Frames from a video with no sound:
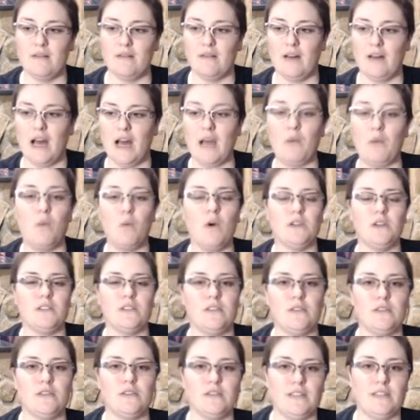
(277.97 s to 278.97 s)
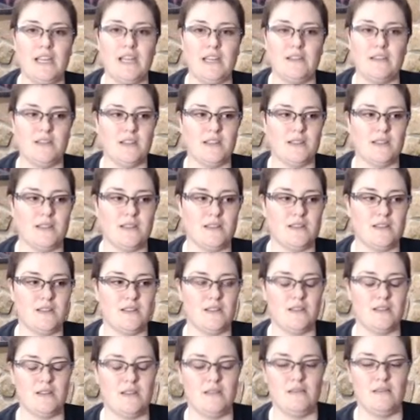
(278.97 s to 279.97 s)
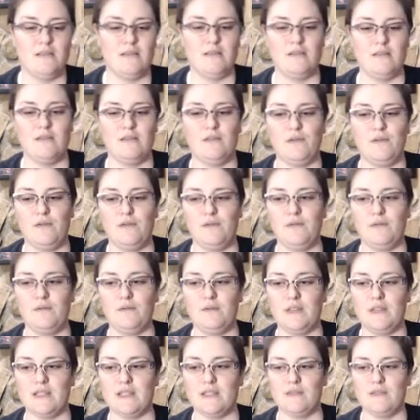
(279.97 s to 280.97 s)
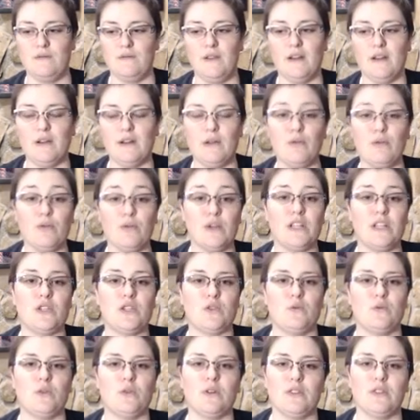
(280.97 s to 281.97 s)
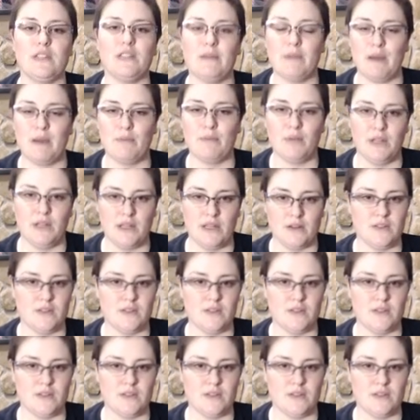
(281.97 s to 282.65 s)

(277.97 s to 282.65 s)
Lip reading: want to create this very rich world that my players